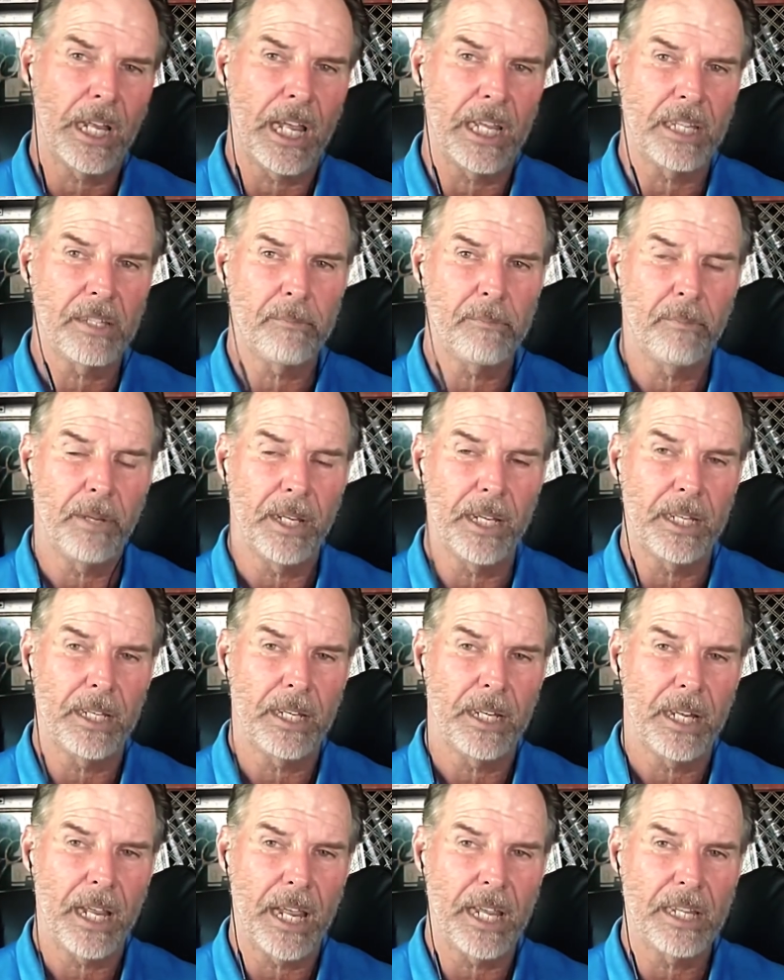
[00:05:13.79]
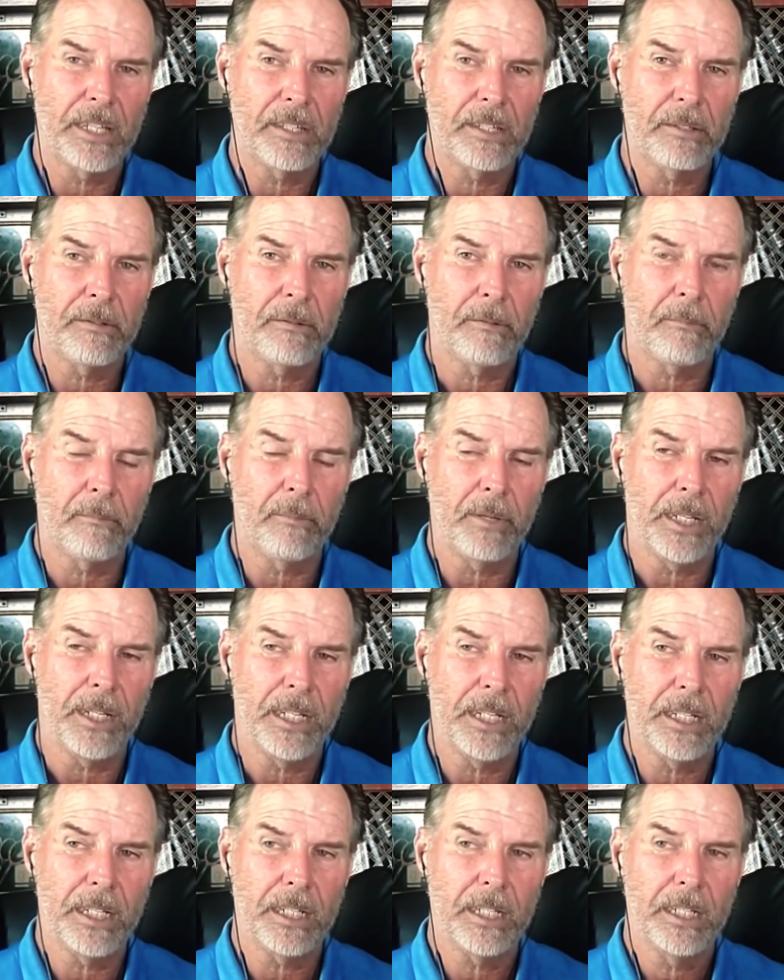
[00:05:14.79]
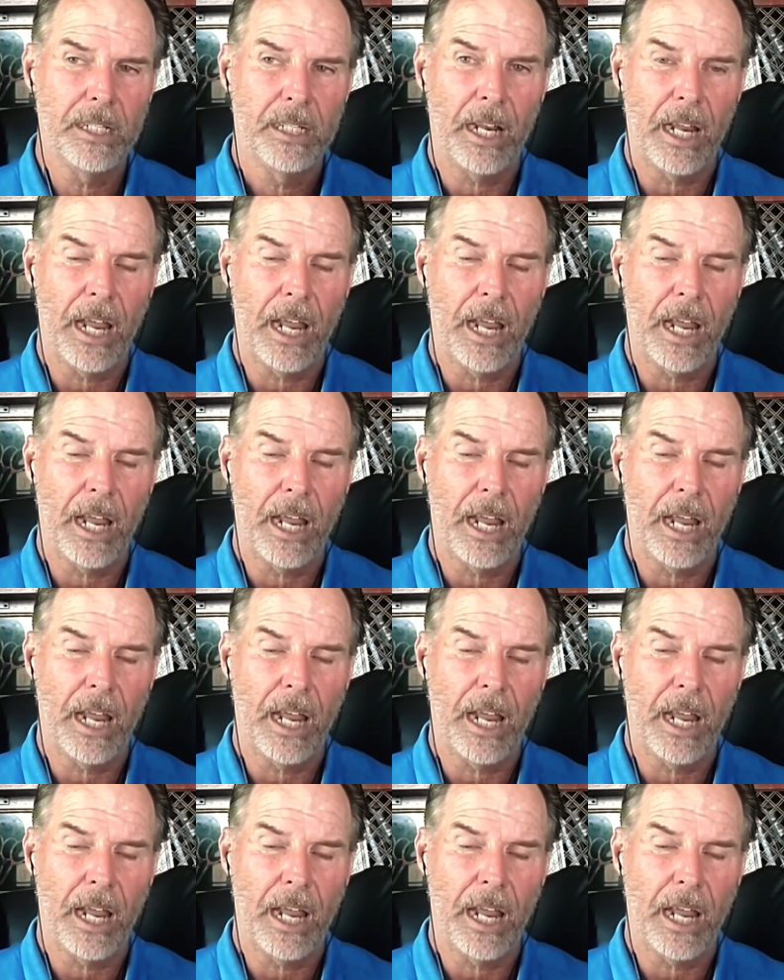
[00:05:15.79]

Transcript: has been as being